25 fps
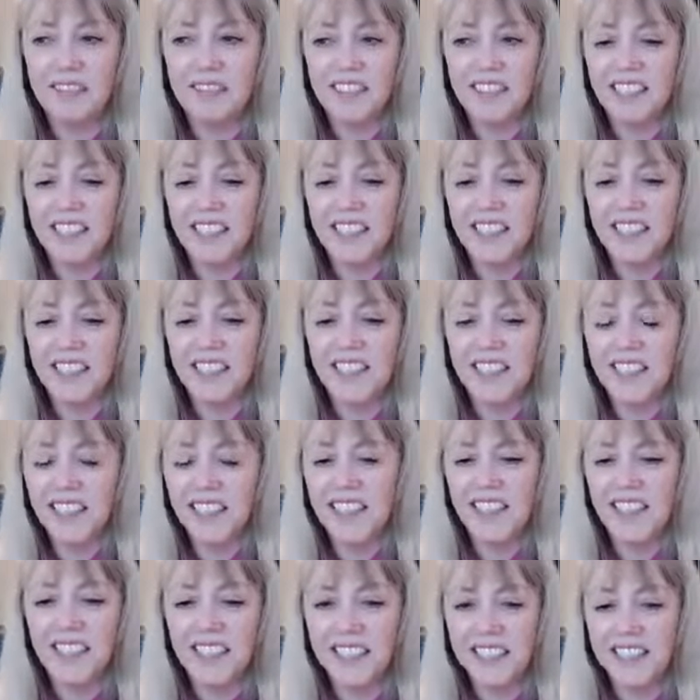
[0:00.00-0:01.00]
done it like
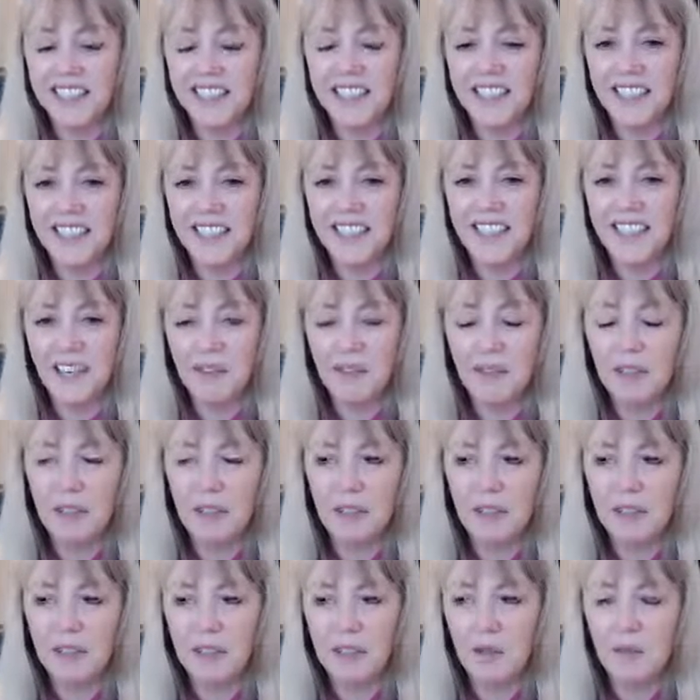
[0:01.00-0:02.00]
this, and now it's
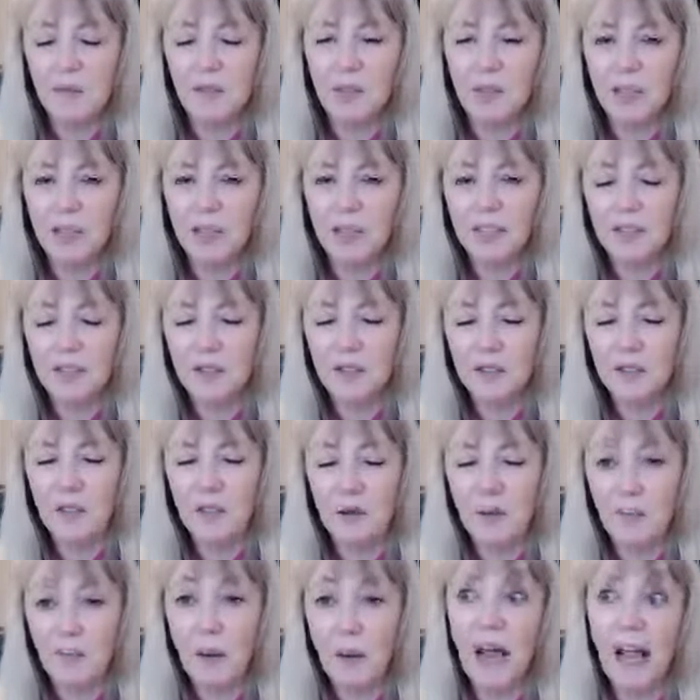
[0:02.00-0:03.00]
so much hassle to
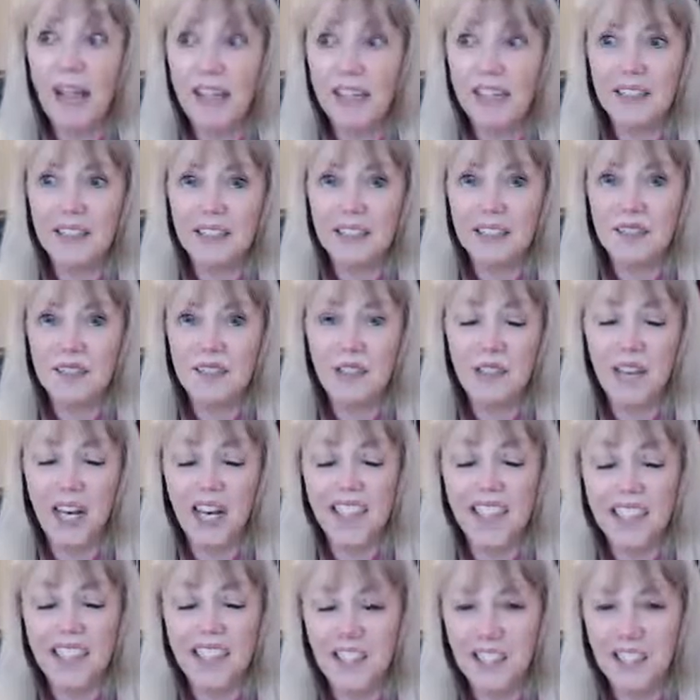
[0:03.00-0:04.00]
go back and
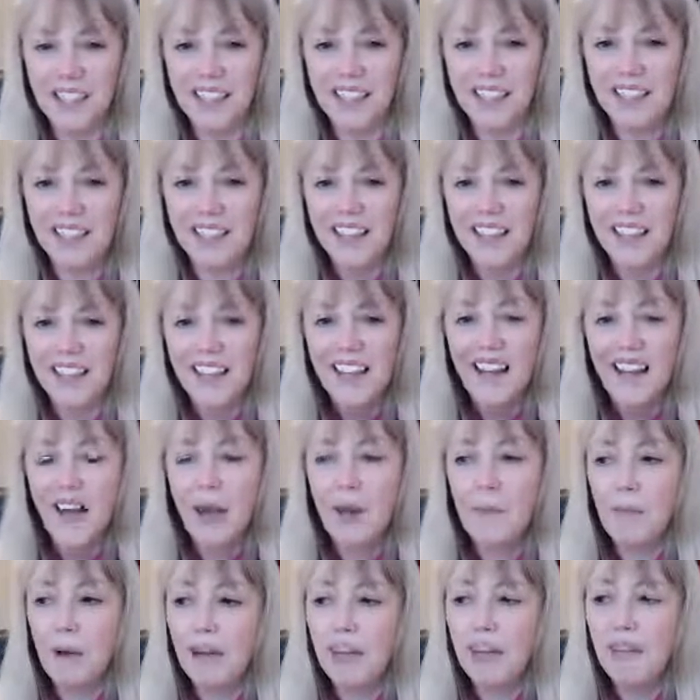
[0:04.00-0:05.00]
change it.
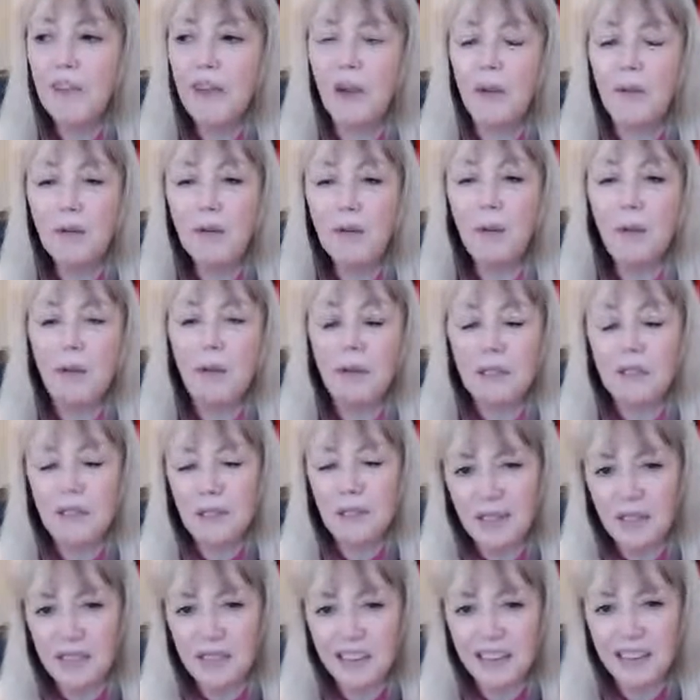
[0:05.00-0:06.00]
Am I the only person
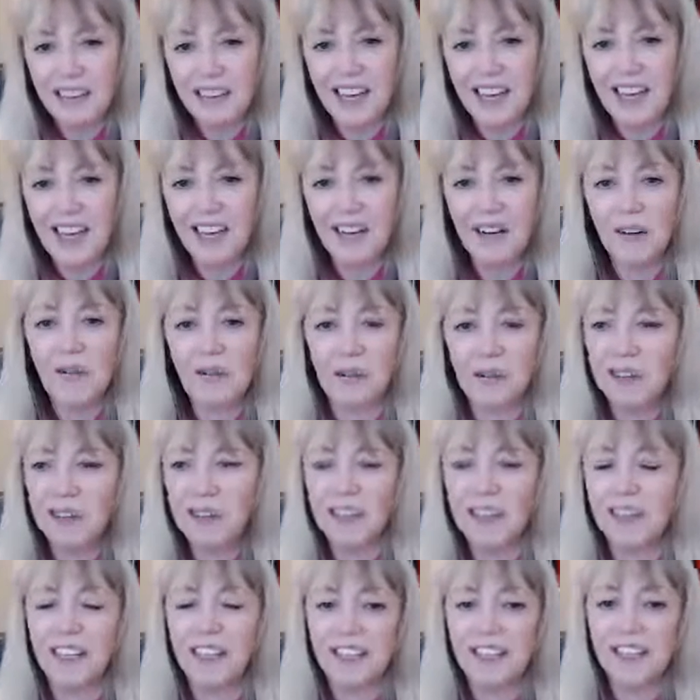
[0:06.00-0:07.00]
that does that, or
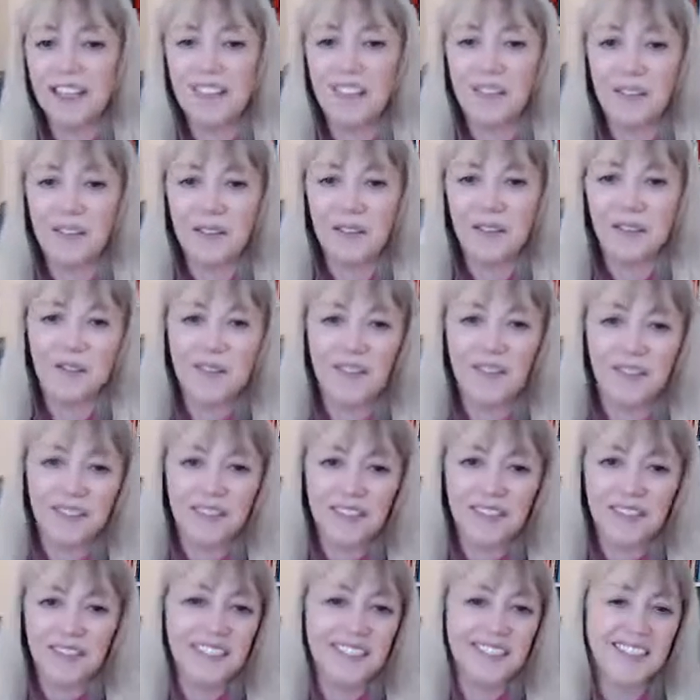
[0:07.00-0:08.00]
is that
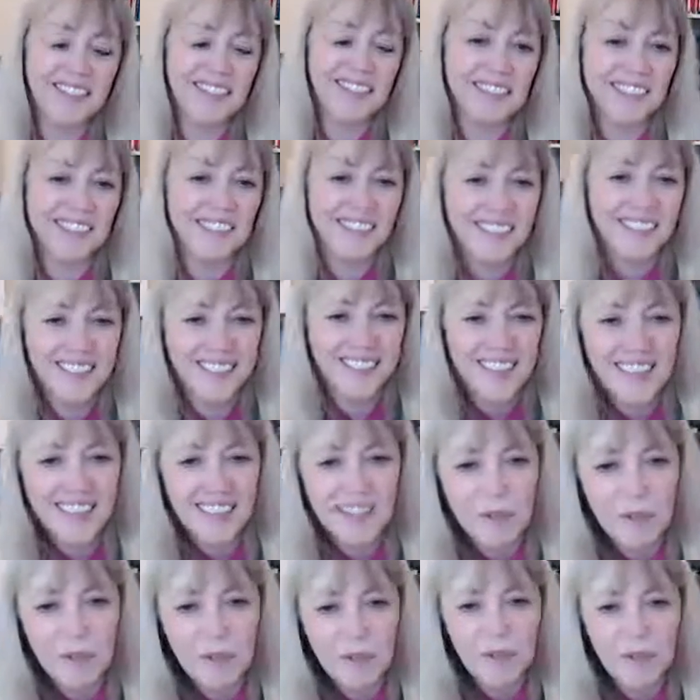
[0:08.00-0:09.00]

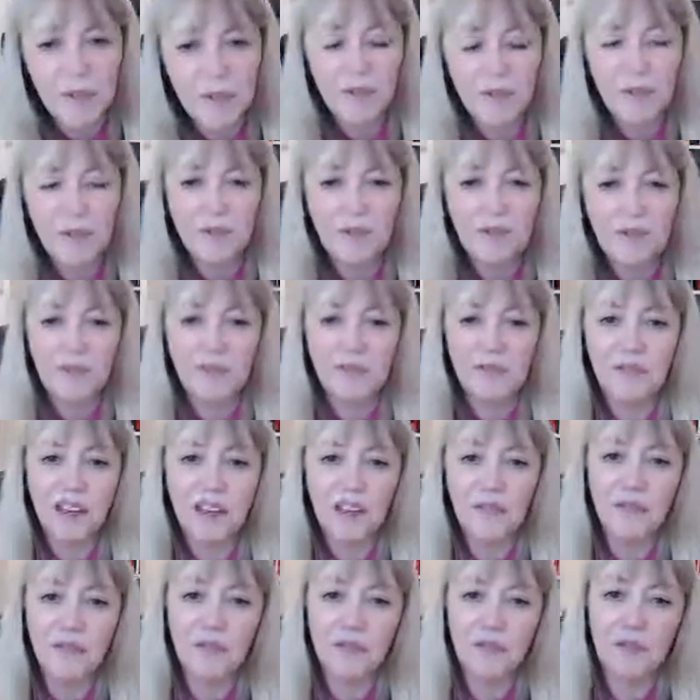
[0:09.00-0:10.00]
something that you've
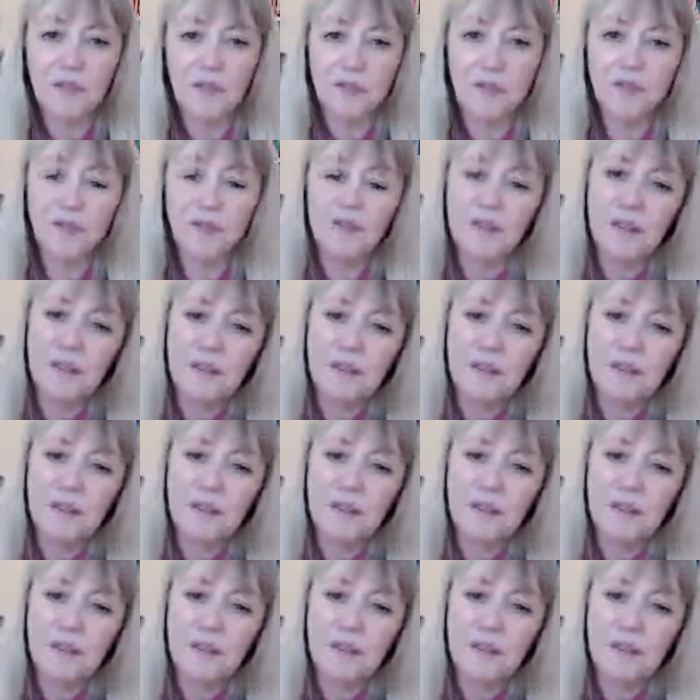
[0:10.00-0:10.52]
found at all?